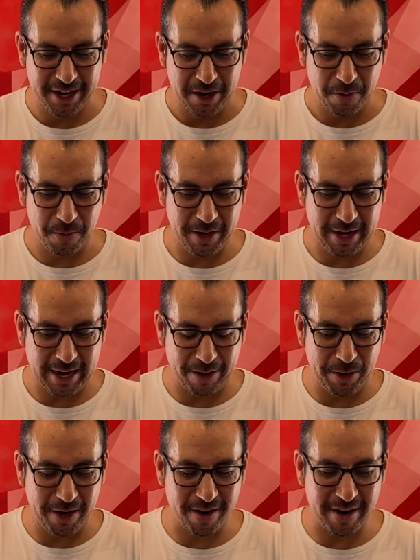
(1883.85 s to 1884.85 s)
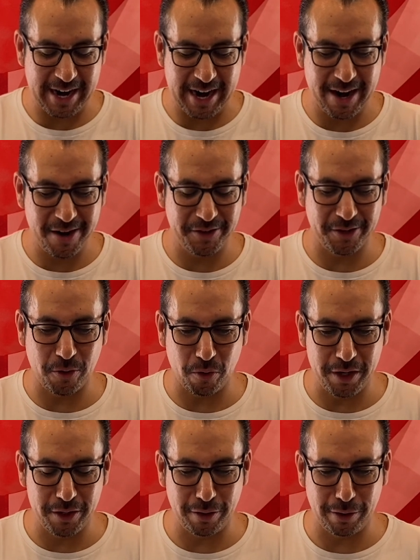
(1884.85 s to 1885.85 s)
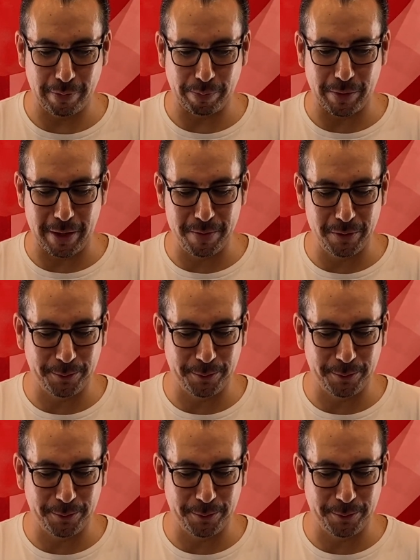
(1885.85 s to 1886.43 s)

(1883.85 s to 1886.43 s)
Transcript: We are heirs according to the promise.